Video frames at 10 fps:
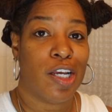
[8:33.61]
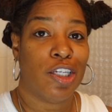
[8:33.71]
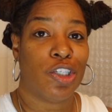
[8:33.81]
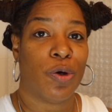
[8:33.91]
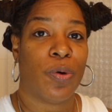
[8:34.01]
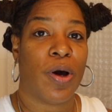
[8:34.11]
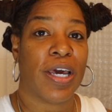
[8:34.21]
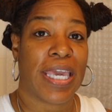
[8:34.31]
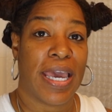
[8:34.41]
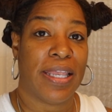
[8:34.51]
So
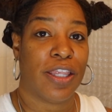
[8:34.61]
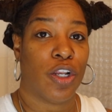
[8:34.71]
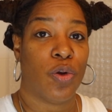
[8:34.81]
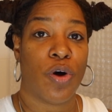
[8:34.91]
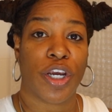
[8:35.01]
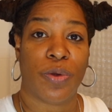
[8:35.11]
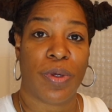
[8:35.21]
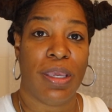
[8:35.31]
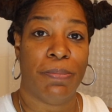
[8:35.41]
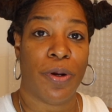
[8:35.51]
again, the longer you
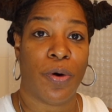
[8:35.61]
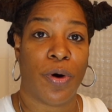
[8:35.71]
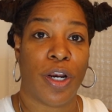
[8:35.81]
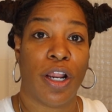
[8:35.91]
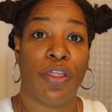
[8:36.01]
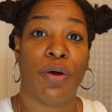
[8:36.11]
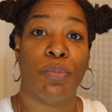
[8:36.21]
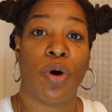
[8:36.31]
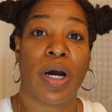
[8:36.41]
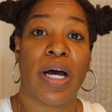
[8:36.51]
keep it on, the
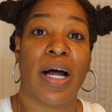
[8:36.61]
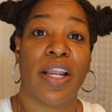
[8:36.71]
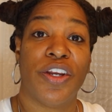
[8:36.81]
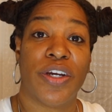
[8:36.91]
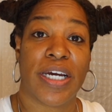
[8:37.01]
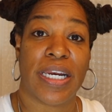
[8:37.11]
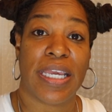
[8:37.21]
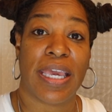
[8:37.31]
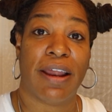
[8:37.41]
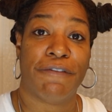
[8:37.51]
more color you're going to
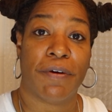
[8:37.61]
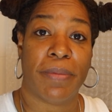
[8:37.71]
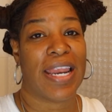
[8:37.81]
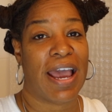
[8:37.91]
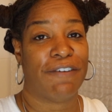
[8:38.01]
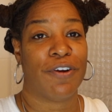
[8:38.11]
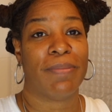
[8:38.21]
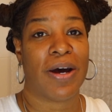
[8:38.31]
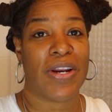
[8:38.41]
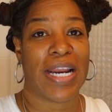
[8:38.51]
get from it. After
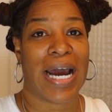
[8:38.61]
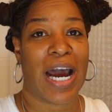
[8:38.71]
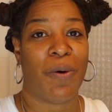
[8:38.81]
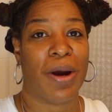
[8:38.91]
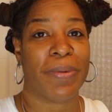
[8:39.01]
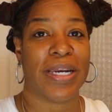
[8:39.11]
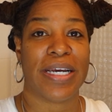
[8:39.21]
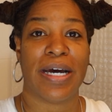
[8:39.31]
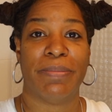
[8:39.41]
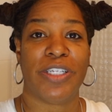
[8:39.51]
about an hour, I'm going
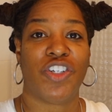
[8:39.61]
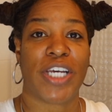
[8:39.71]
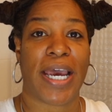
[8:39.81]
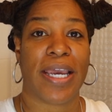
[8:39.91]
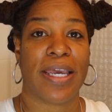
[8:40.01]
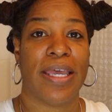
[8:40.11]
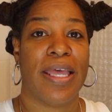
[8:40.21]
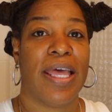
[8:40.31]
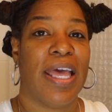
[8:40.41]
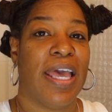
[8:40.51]
to come and check.
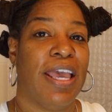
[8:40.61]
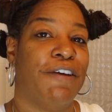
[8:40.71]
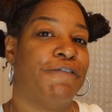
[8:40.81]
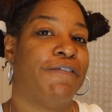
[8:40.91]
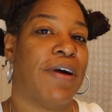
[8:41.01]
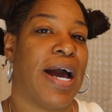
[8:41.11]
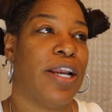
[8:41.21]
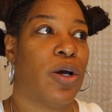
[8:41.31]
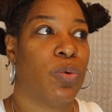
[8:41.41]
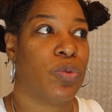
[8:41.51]
If I
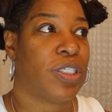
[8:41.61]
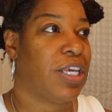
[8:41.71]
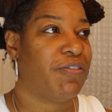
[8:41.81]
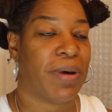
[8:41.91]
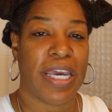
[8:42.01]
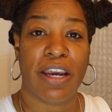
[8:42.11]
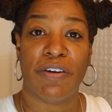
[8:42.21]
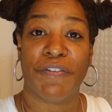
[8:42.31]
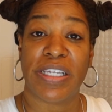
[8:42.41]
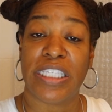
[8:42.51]

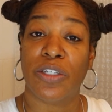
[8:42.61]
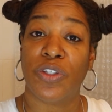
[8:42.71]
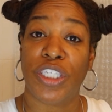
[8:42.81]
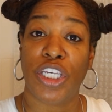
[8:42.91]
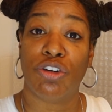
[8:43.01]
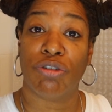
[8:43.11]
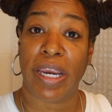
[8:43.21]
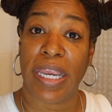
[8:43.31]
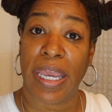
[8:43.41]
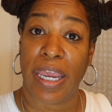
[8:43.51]
still see
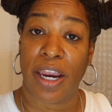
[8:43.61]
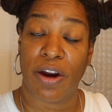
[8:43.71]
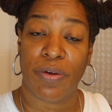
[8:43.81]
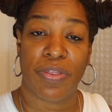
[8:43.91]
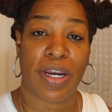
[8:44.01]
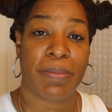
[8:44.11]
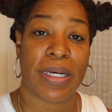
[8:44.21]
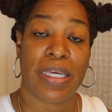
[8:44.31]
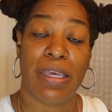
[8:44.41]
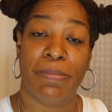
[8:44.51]
gray hair, then I'm
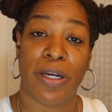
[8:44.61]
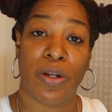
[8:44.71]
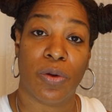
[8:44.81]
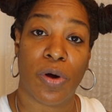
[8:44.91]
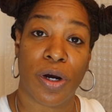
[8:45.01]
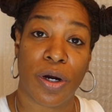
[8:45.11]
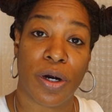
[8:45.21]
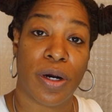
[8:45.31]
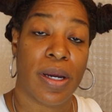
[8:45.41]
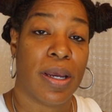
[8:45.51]
going to keep it in
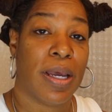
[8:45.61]
longer.